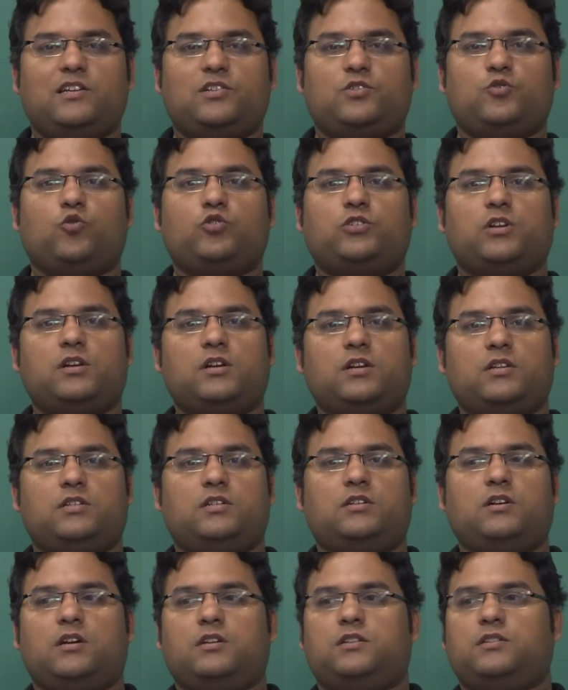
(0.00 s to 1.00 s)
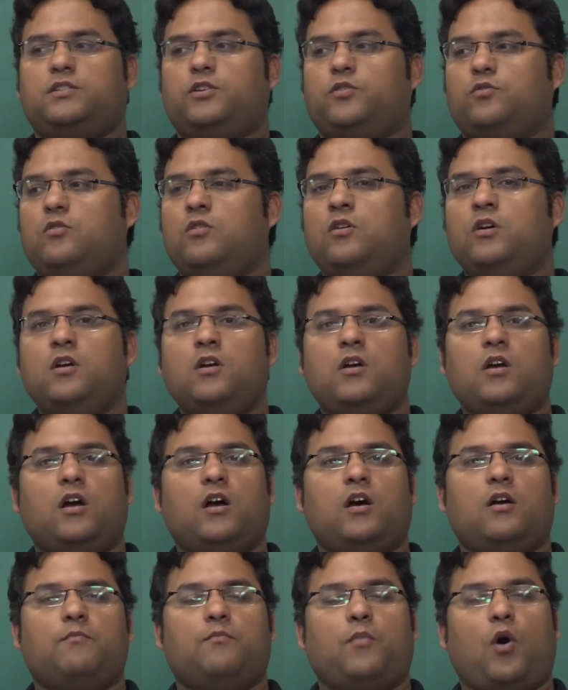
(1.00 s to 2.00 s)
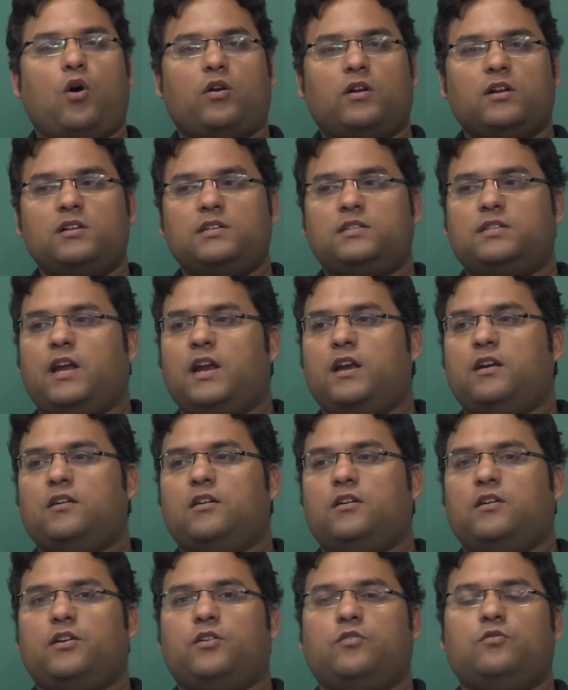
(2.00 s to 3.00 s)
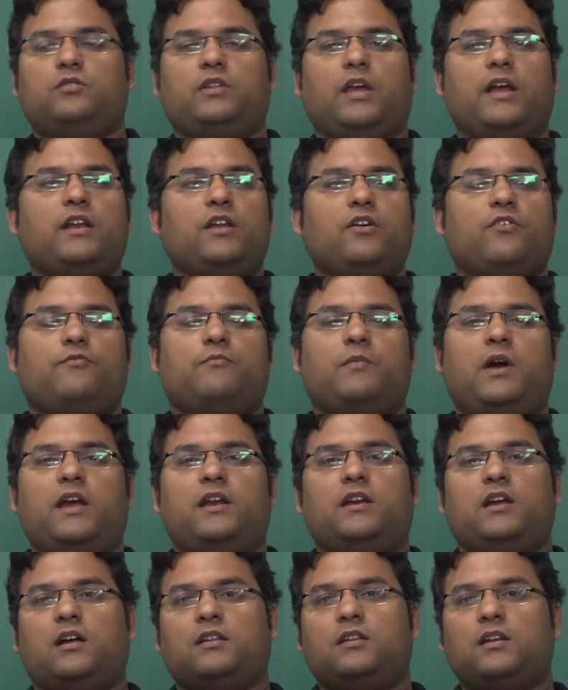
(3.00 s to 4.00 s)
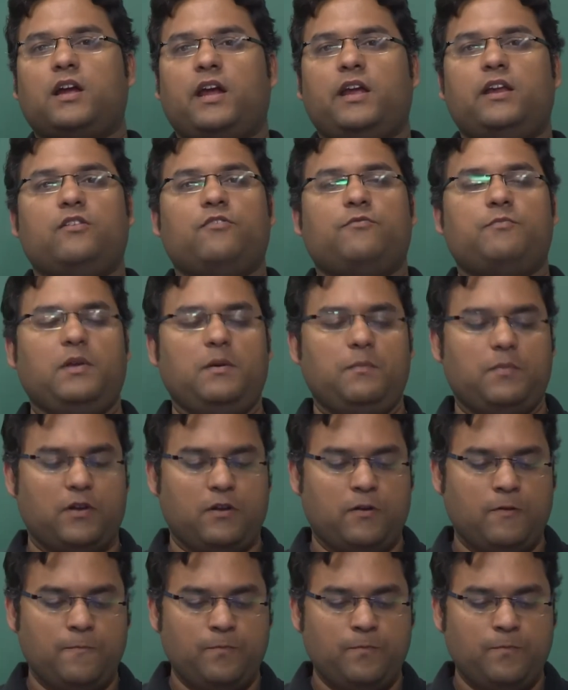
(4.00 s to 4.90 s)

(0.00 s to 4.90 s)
social constructs, morals and theory of mind, other kind of people,